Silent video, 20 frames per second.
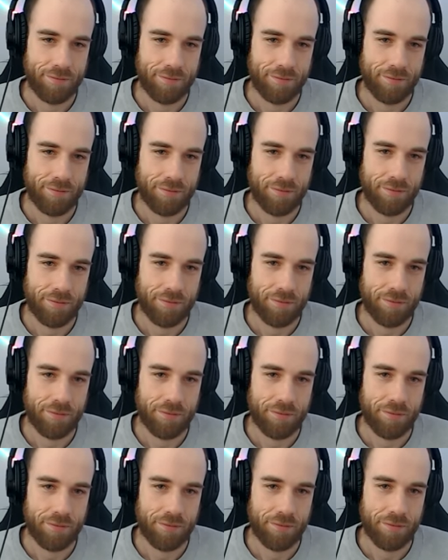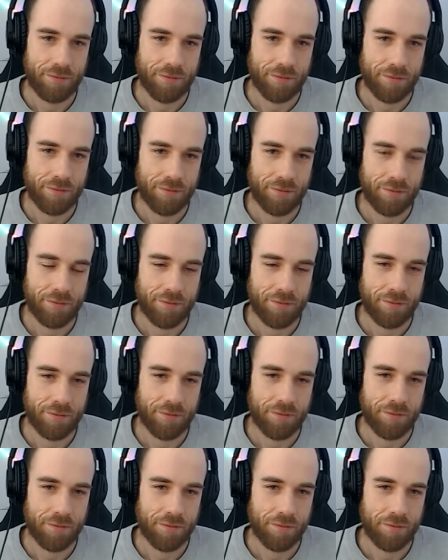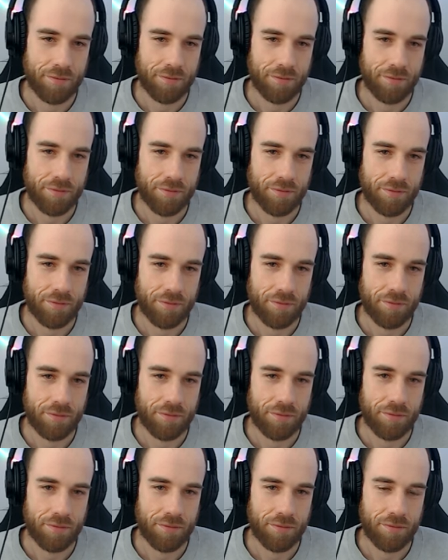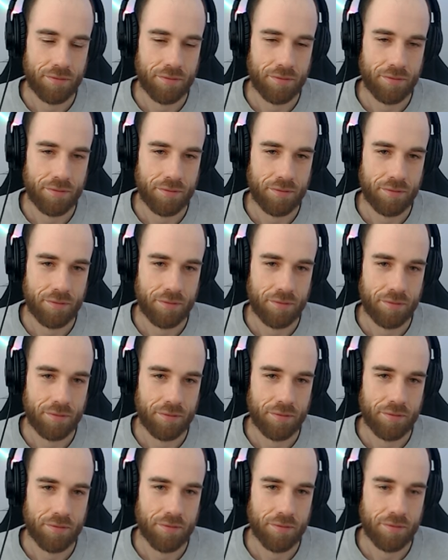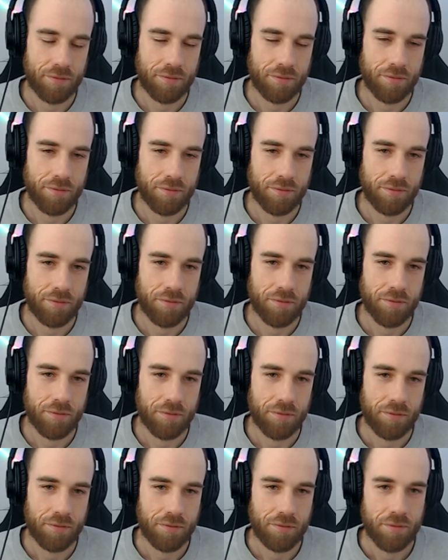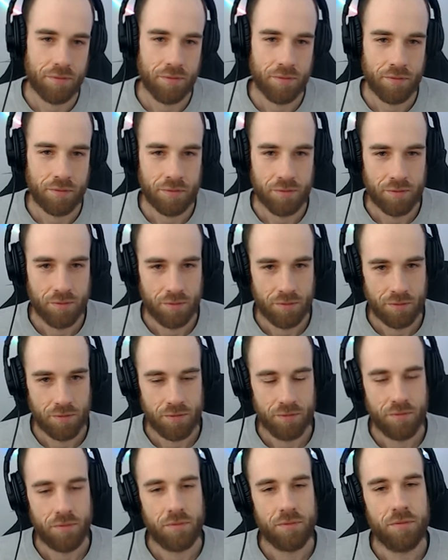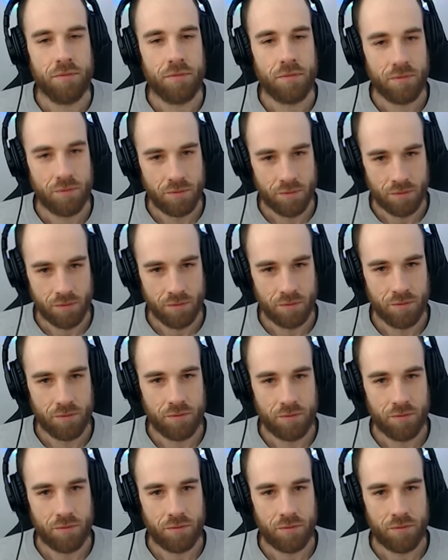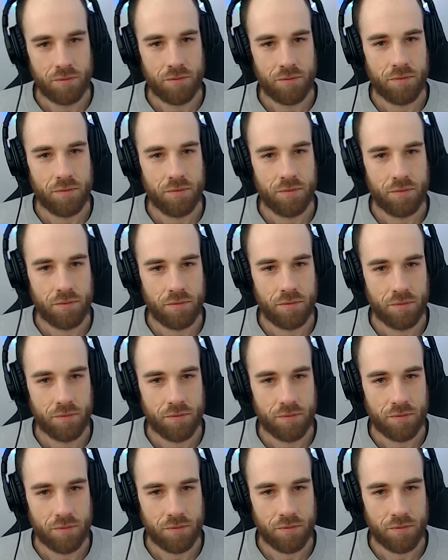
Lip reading: No words are spoken by the person on screen.